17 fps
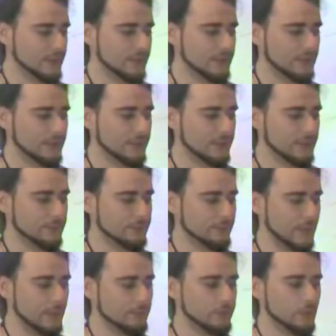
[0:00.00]

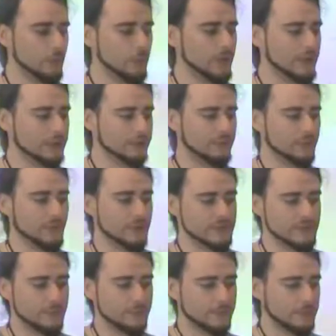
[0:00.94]
um, if you want, for
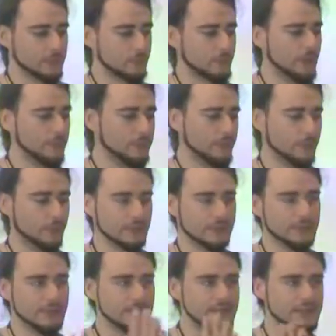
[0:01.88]
example, to
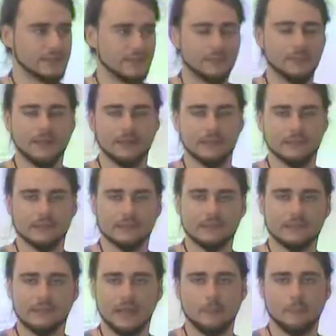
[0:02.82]
upload it in some other
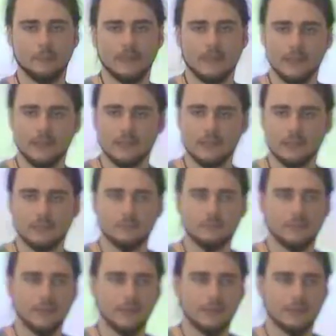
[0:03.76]
application
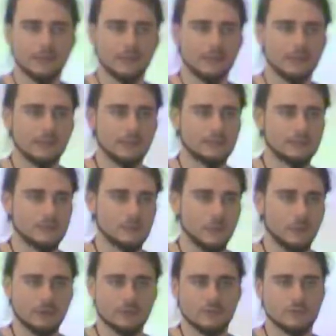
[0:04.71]
like a
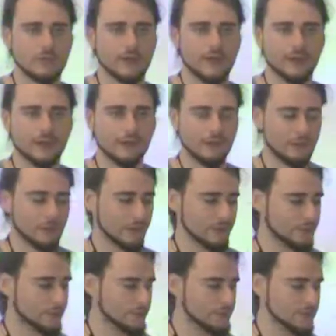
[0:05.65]
sports tracker or
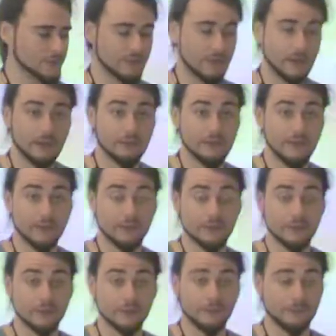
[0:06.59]
Strava
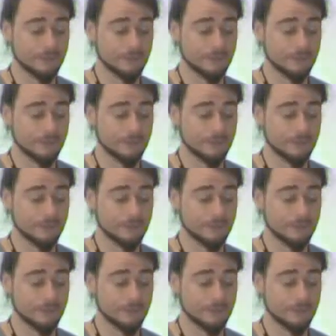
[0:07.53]
or